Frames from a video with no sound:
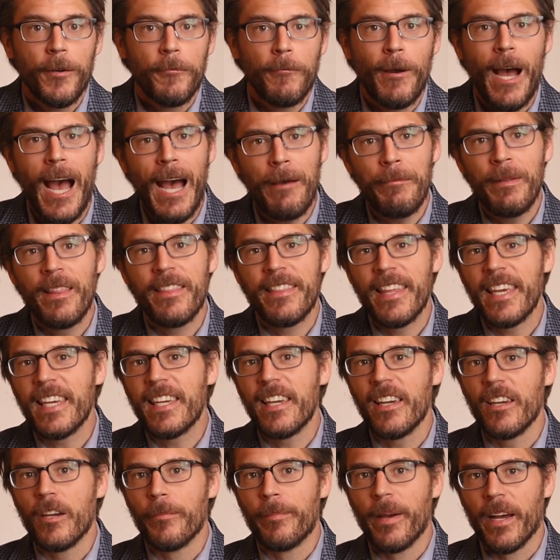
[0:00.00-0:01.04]
I've been
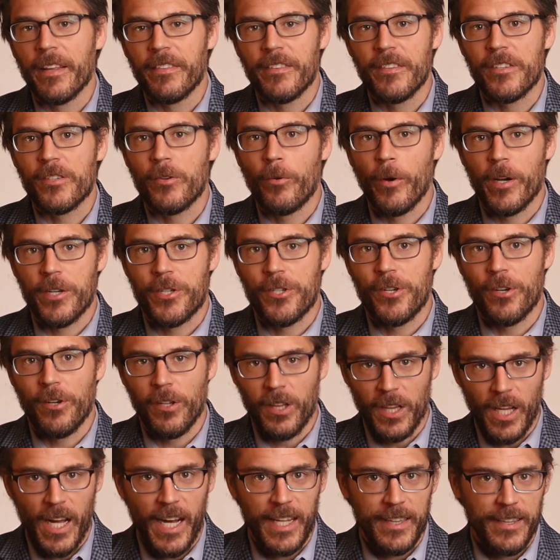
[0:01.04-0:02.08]
thinking about this question a
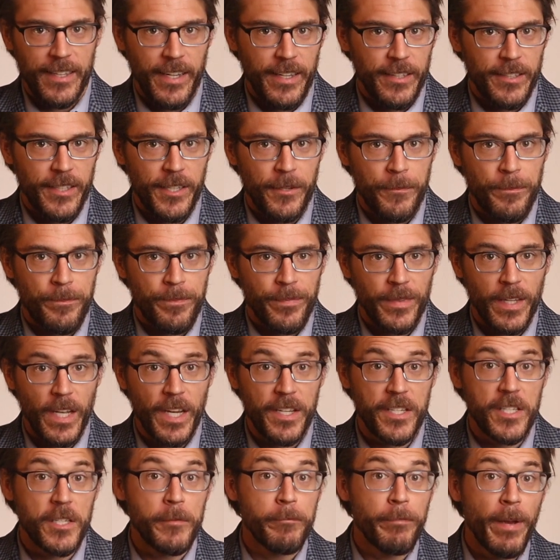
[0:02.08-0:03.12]
lot lately,
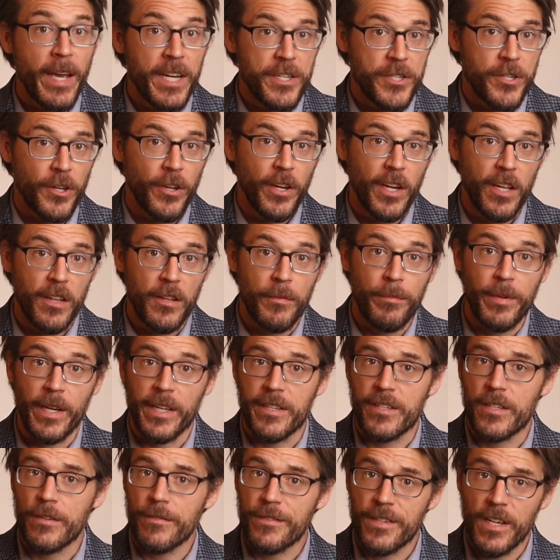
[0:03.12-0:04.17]
especially in the
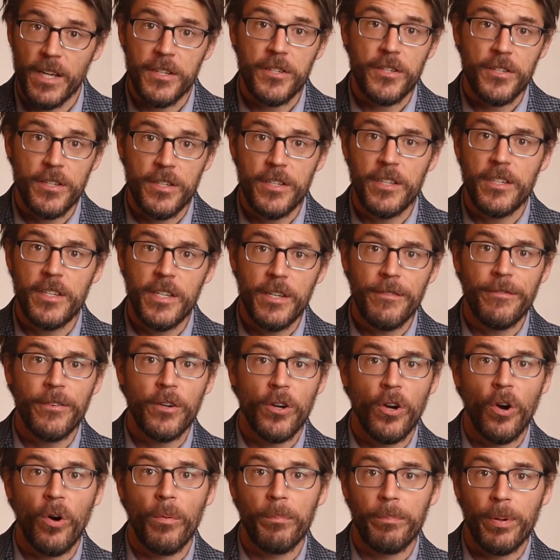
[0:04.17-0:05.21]
midst of such
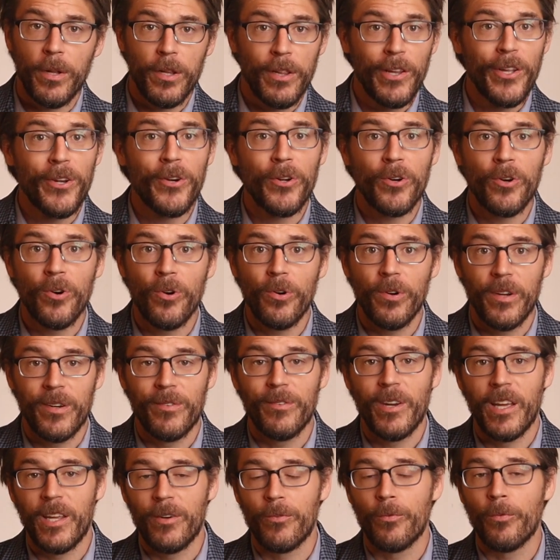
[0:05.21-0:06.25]
difficult political
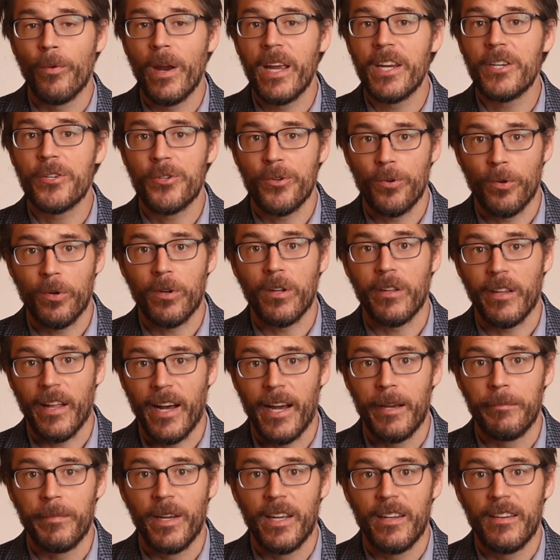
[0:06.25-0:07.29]
and racial
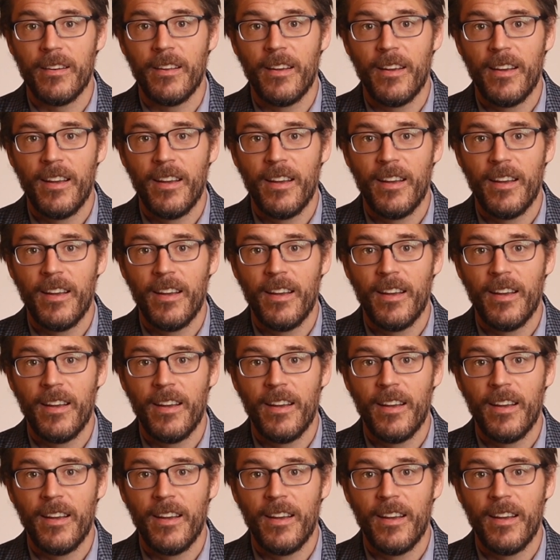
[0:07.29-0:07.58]
climate.